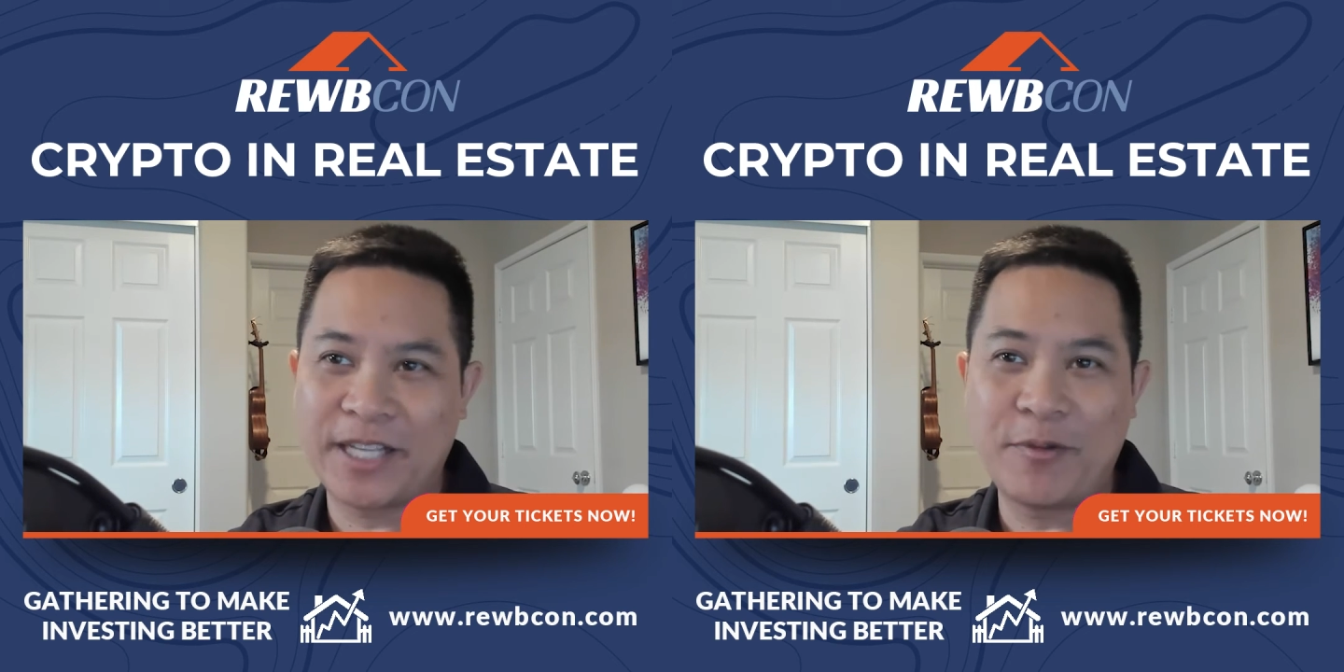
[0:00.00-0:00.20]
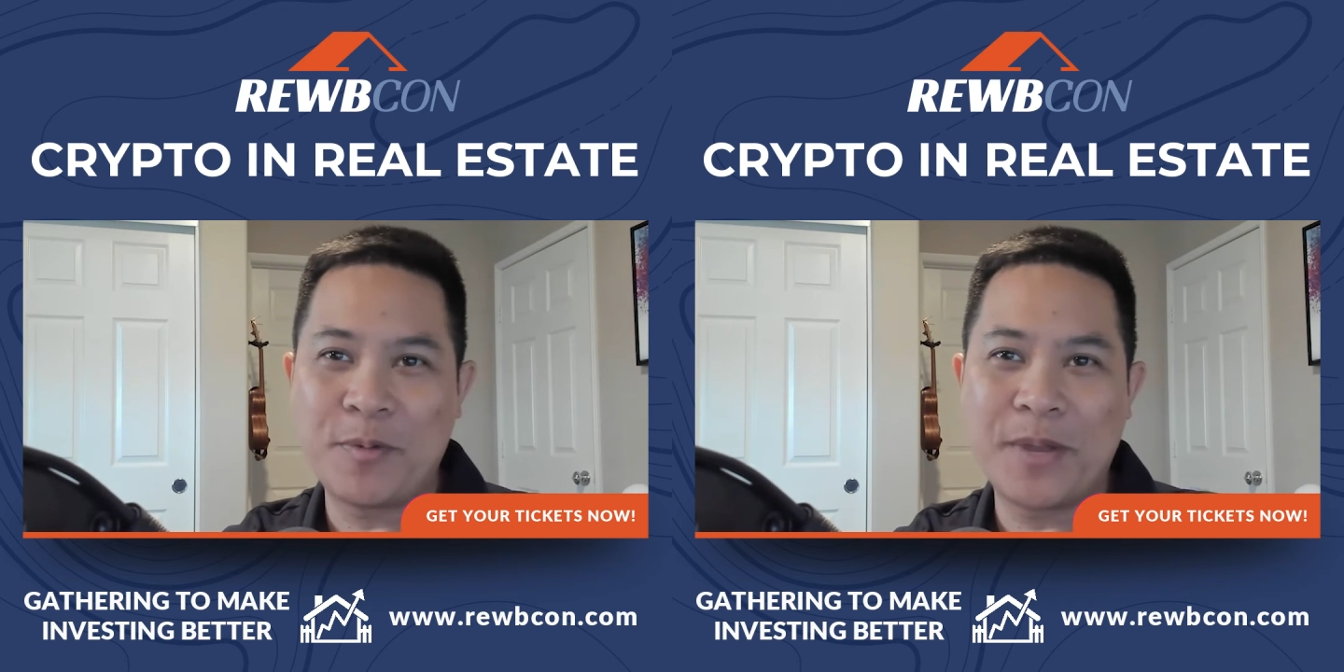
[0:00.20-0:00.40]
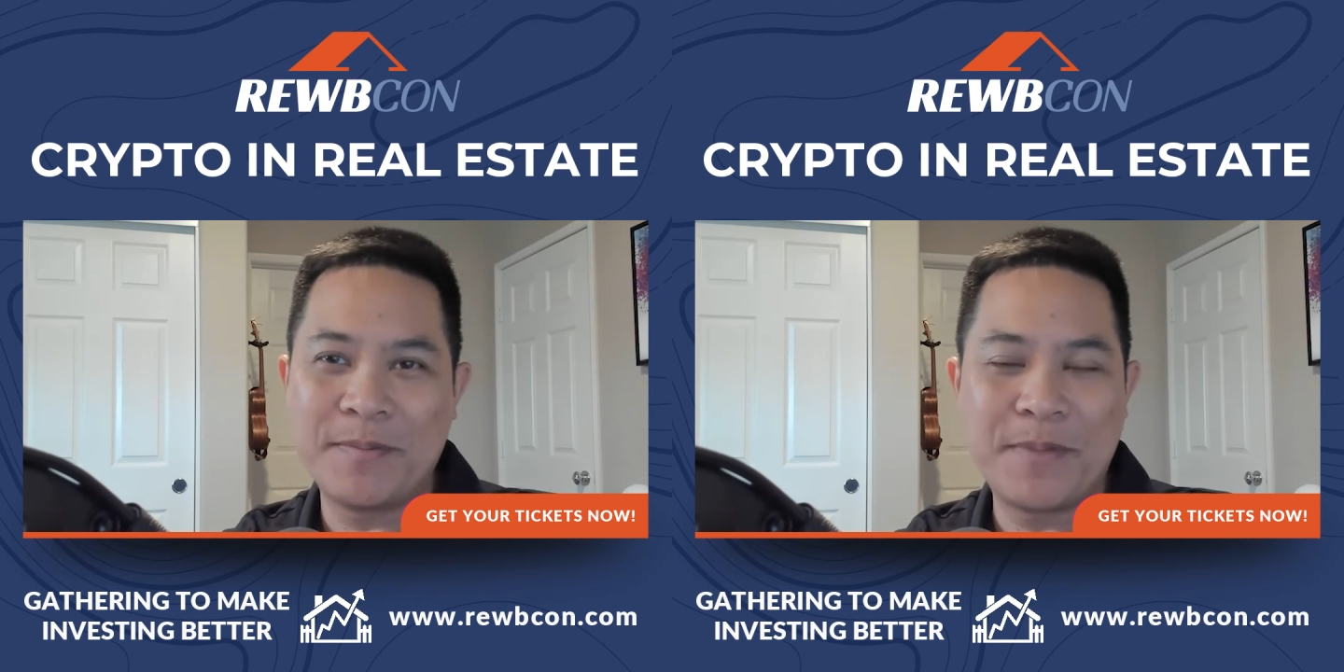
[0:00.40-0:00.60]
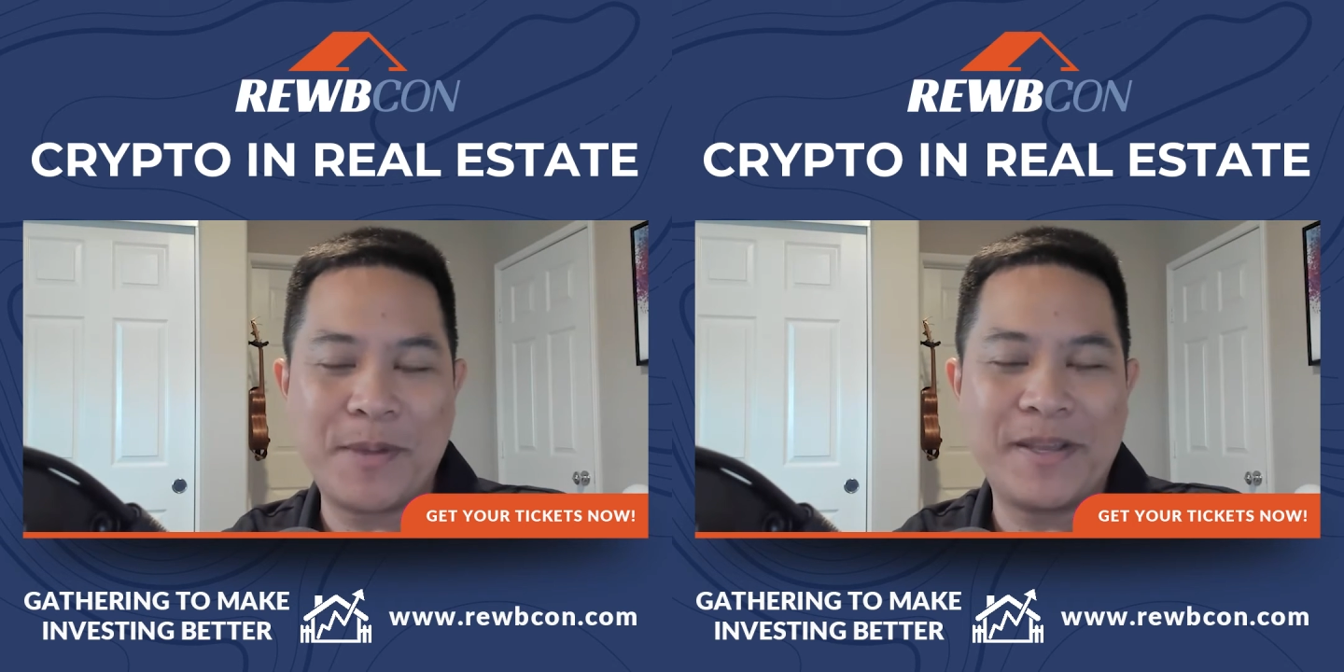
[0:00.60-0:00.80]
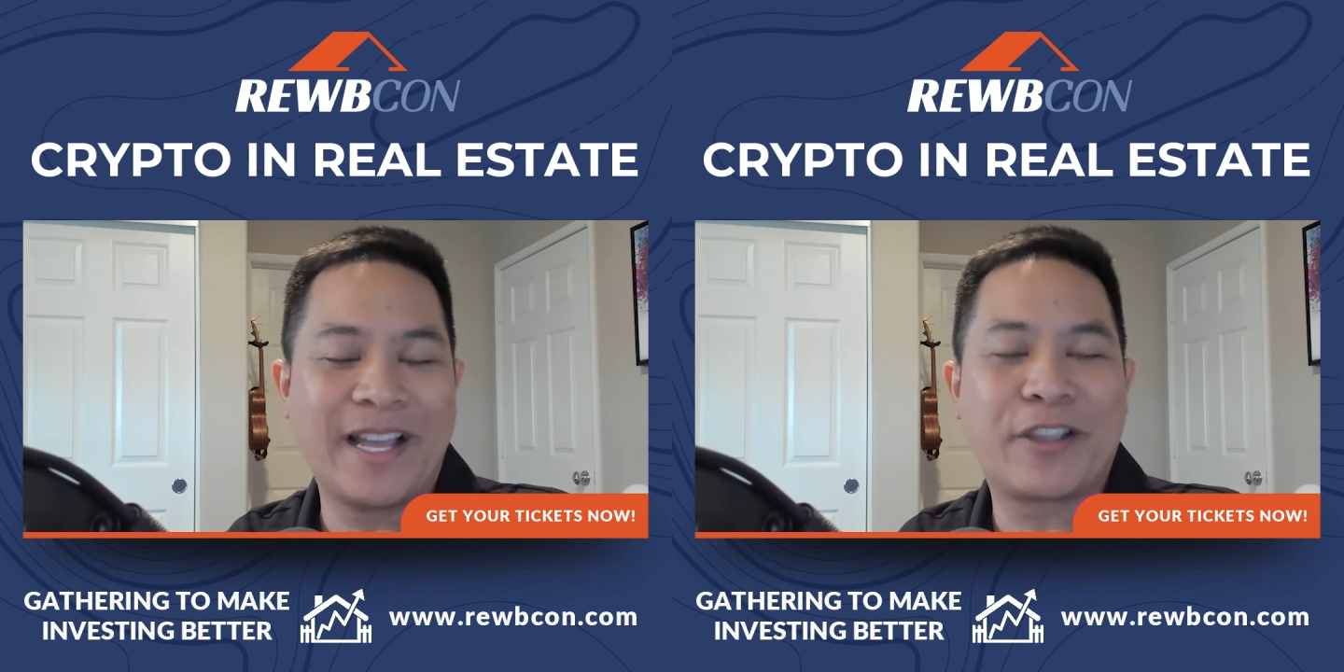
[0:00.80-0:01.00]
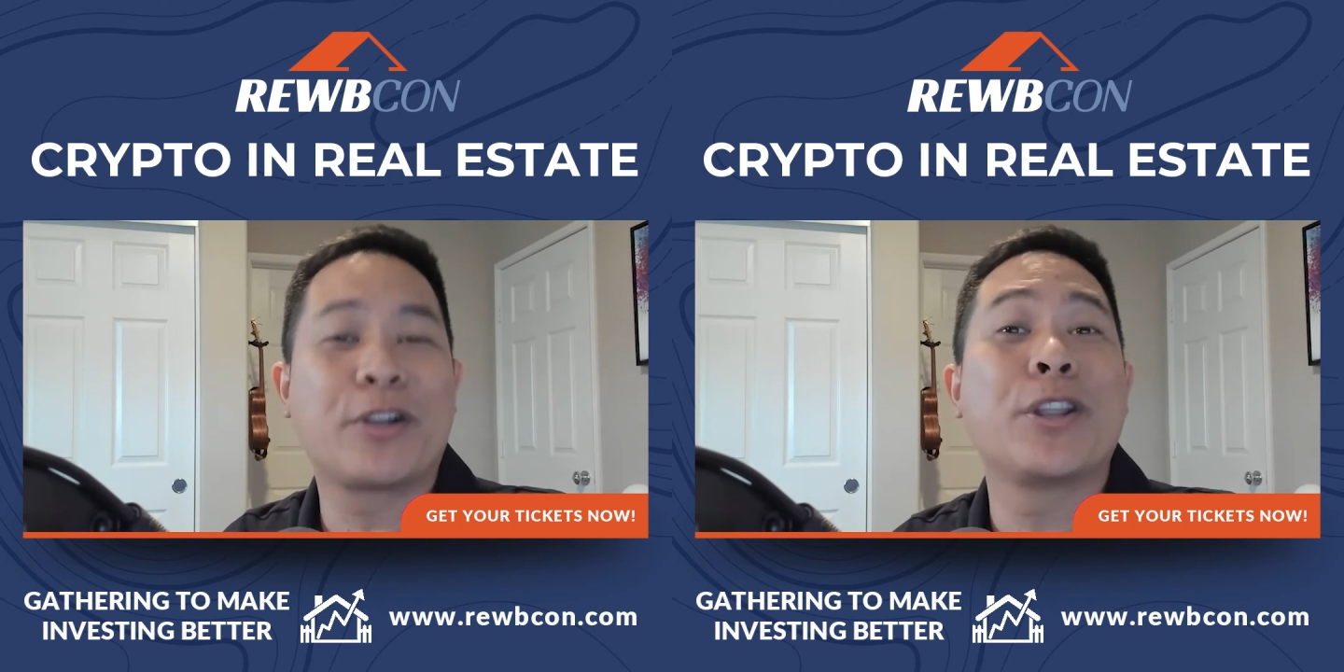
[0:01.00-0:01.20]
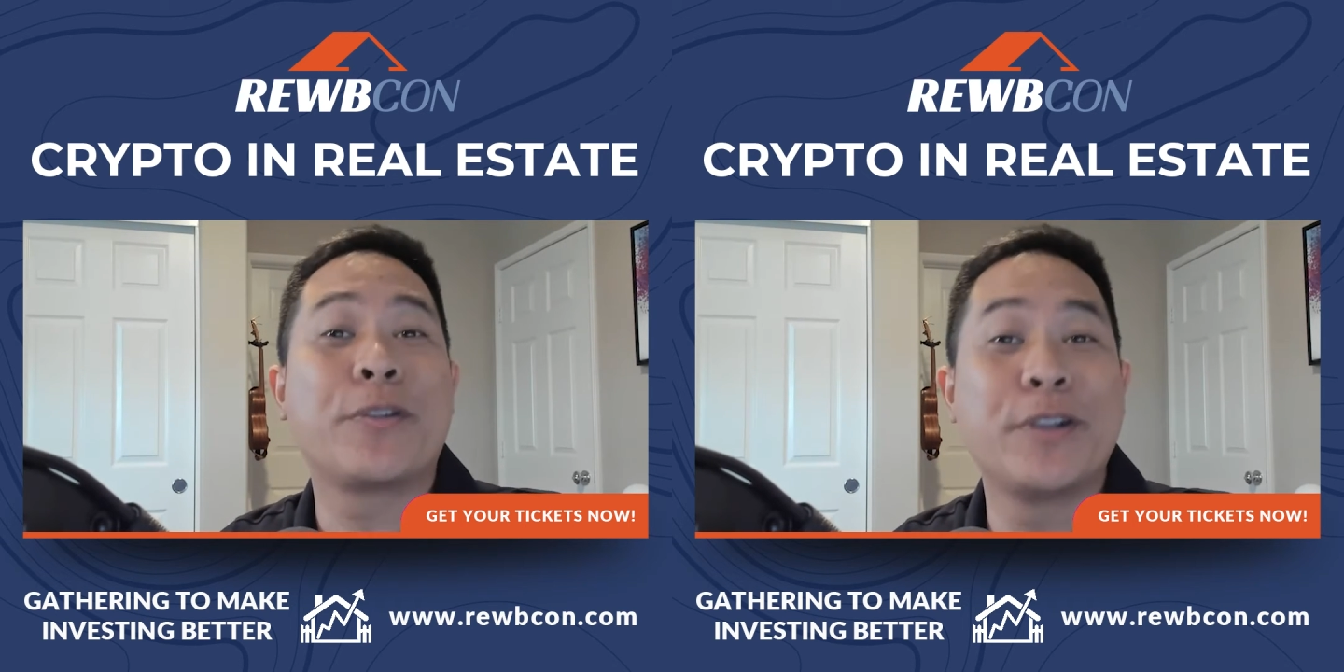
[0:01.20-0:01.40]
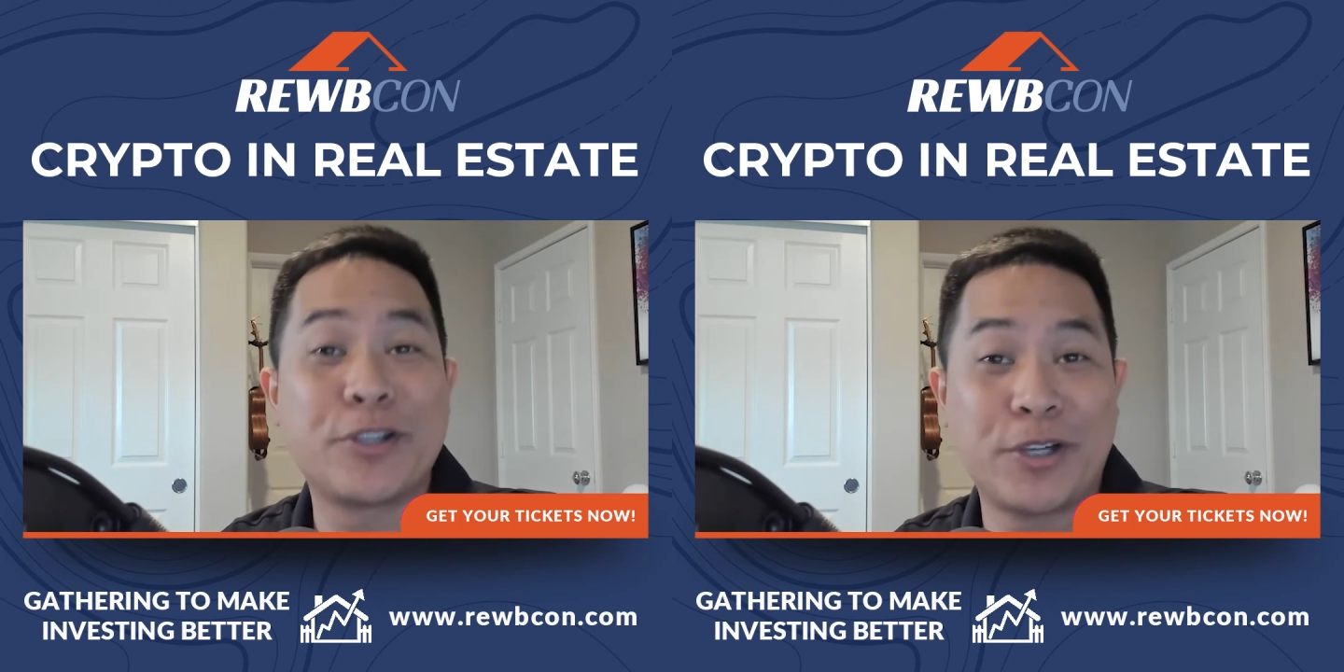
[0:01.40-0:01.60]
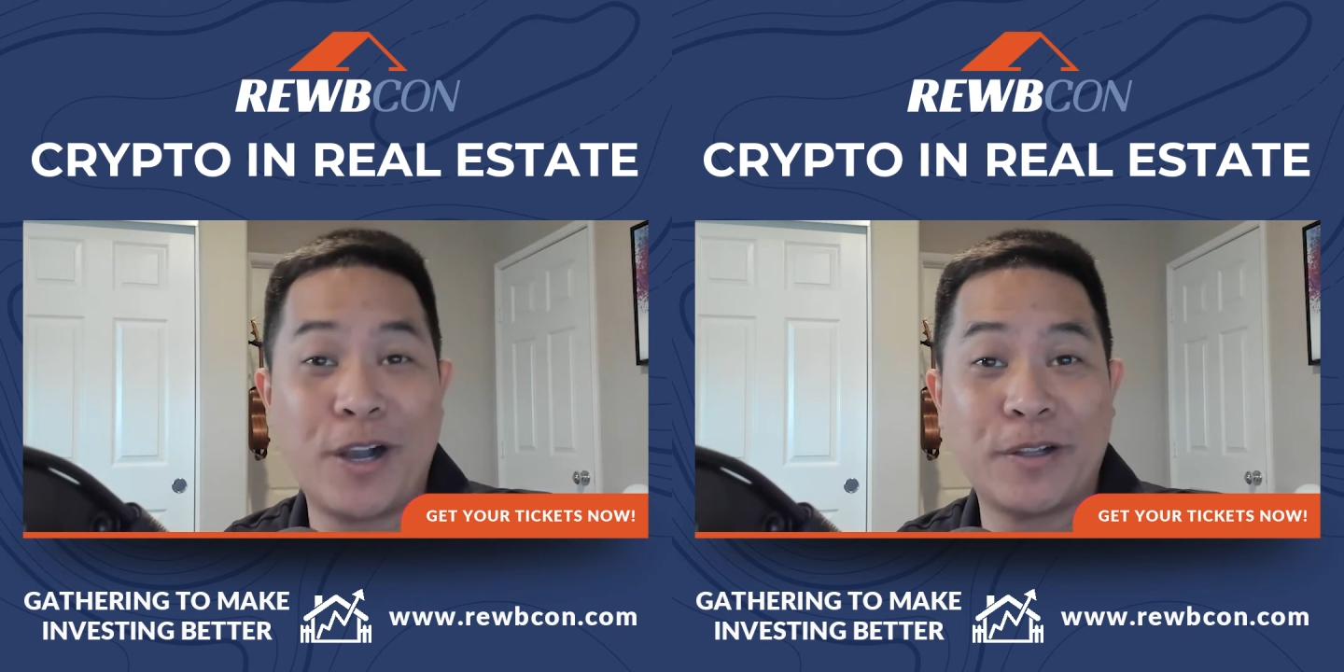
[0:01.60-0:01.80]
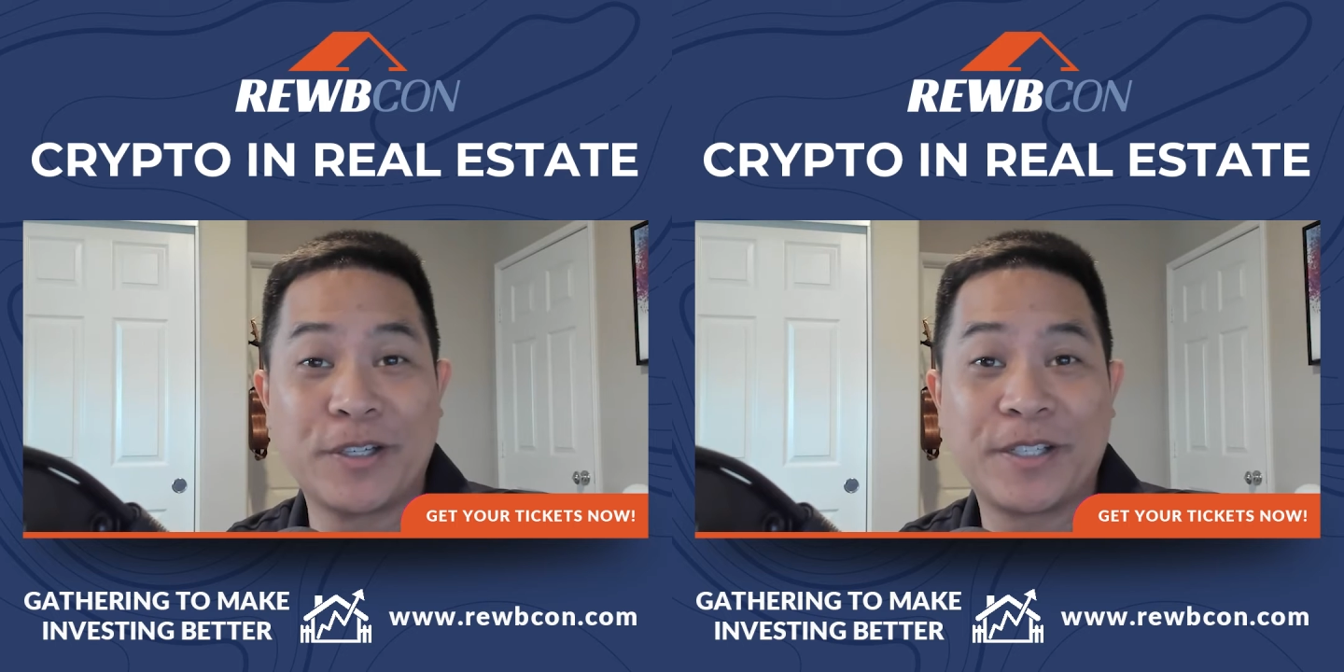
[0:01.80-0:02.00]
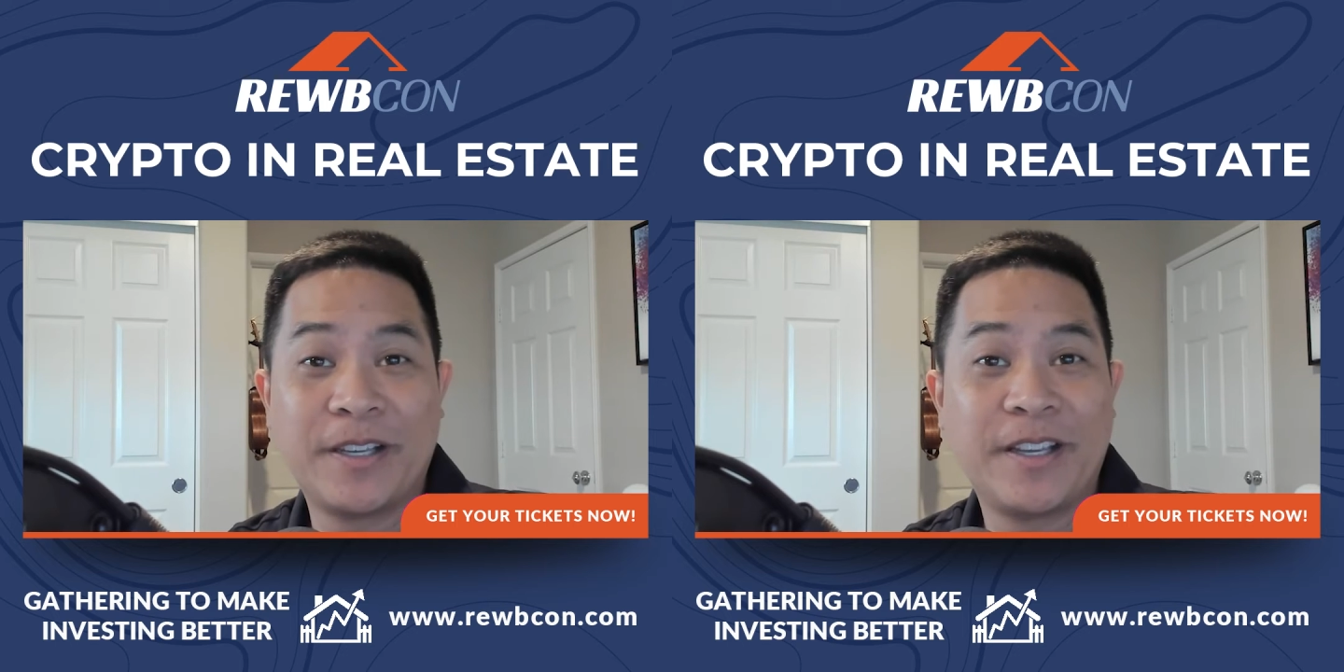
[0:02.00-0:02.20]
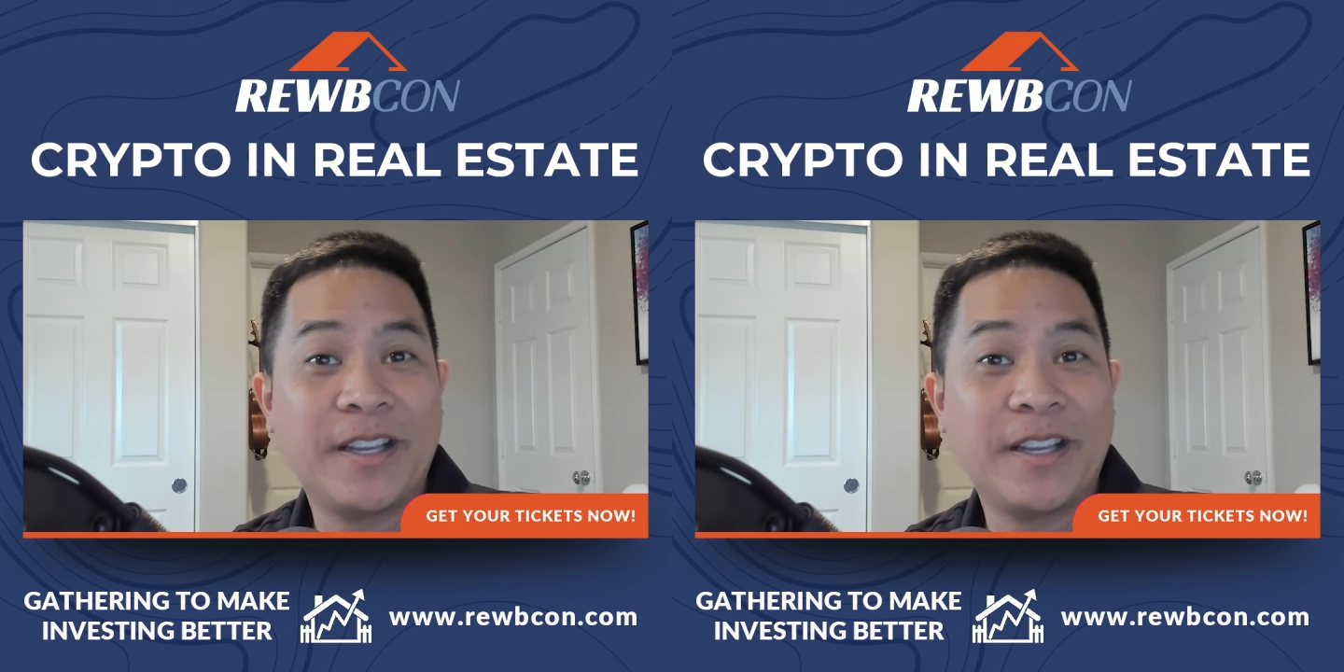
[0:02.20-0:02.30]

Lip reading: that would have been maybe like $3,300.